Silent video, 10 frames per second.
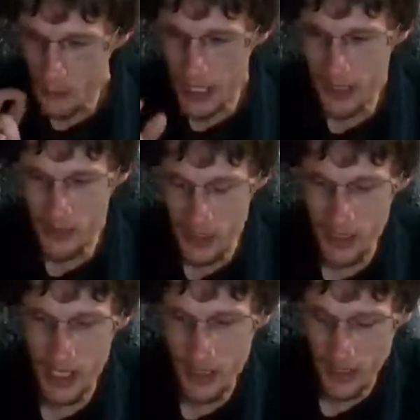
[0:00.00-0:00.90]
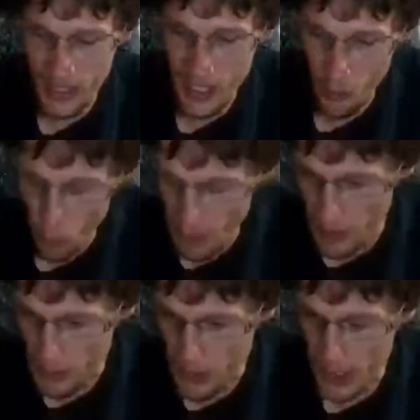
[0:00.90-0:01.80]
back in June I took the one
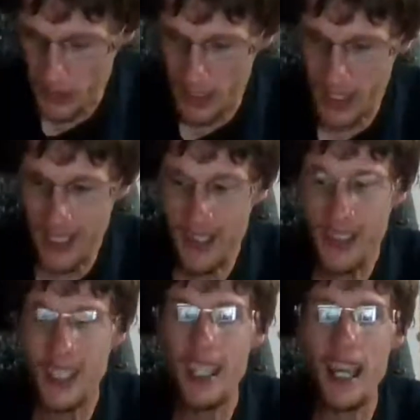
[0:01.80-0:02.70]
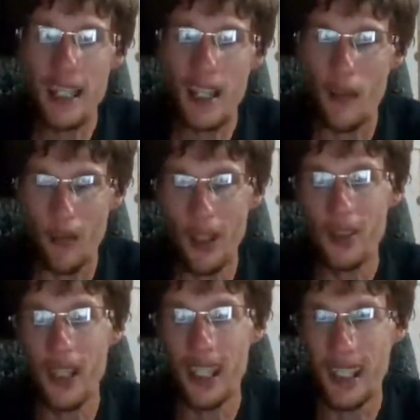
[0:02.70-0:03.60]
Amtrak train to D.C., had to get off one
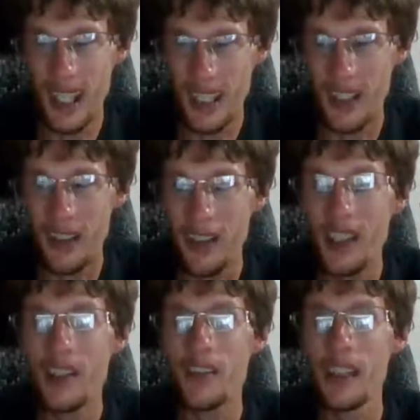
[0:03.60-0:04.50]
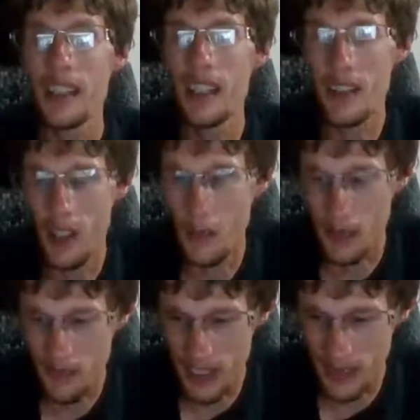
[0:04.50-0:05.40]
train and get on another train to get to
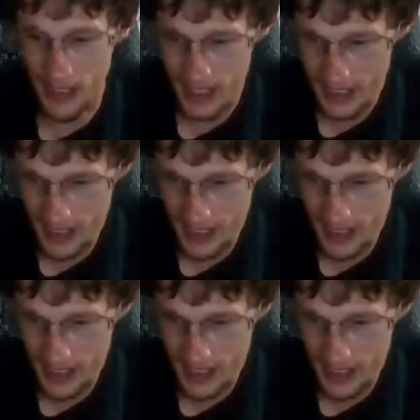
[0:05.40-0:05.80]
Harper's Ferry.